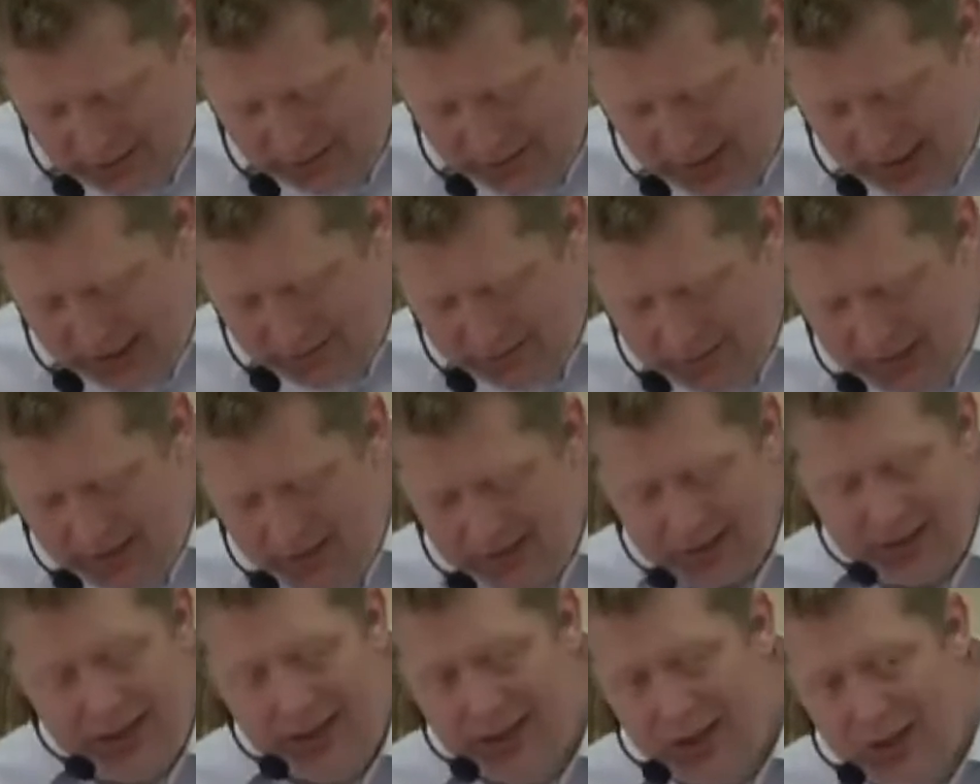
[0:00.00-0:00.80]
might
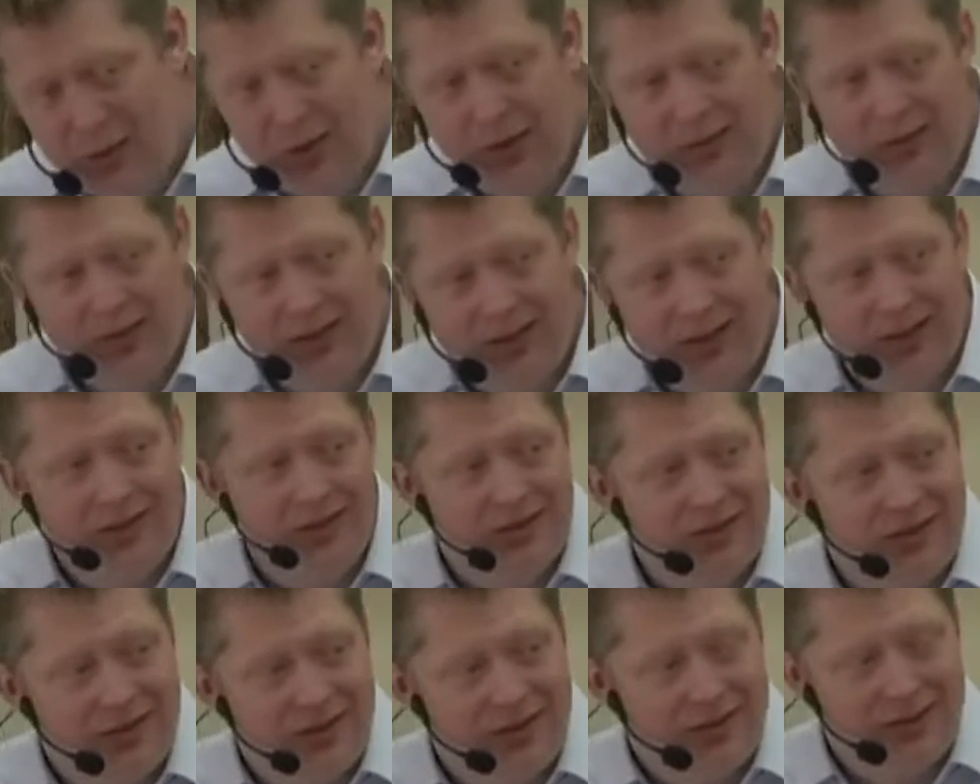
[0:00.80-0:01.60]
be the equivalent
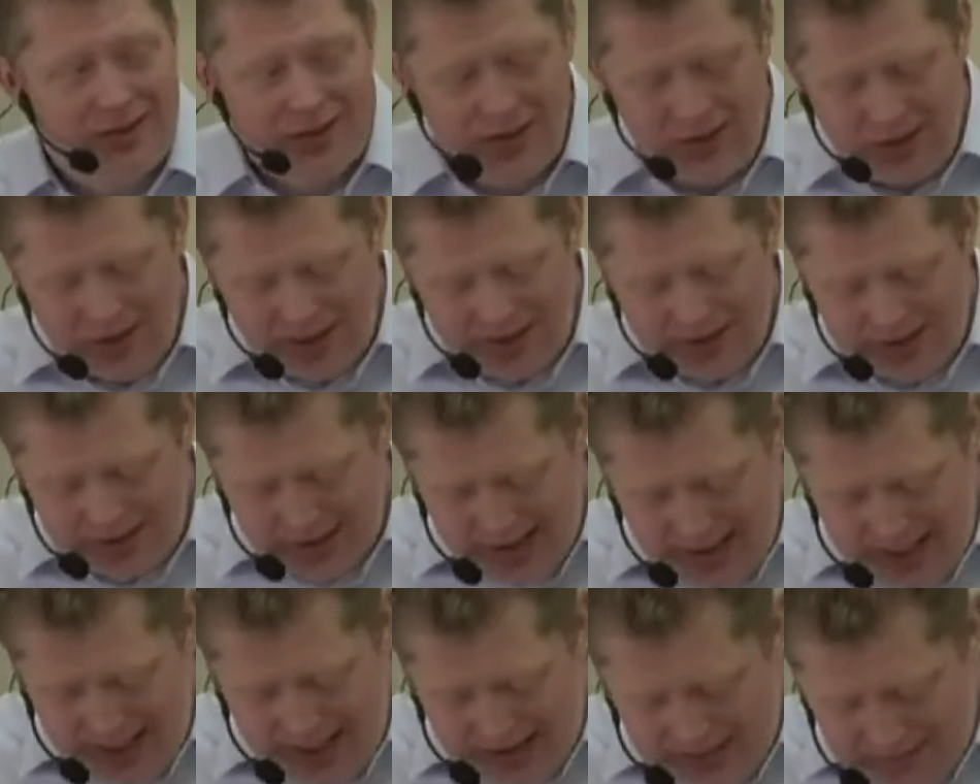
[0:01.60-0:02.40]
to us
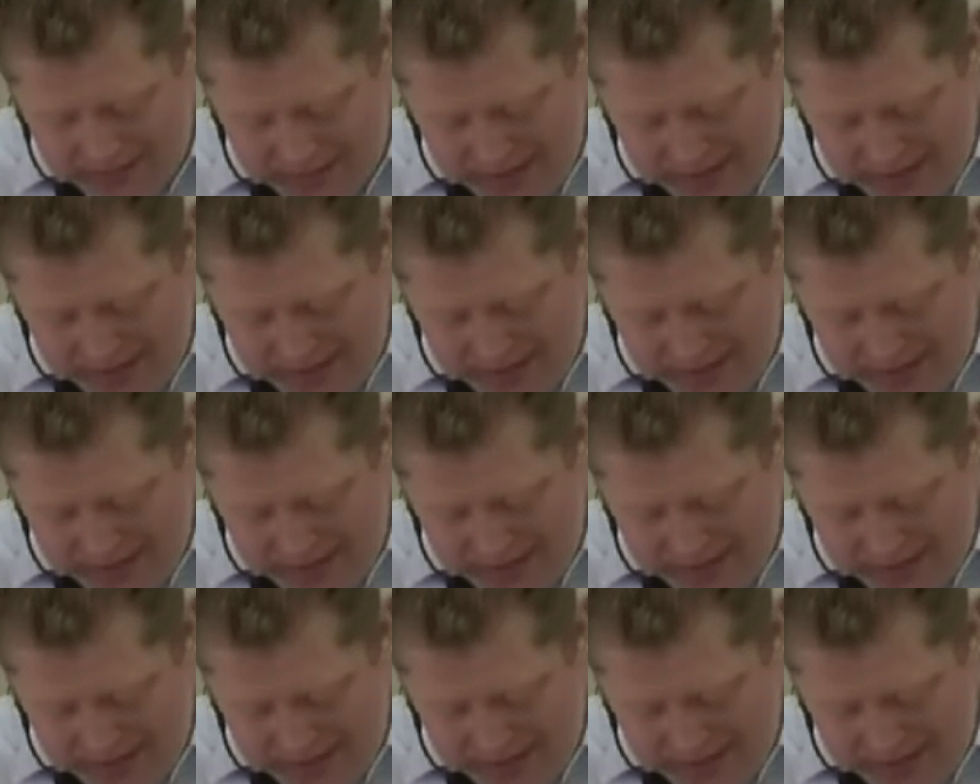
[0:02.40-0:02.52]
today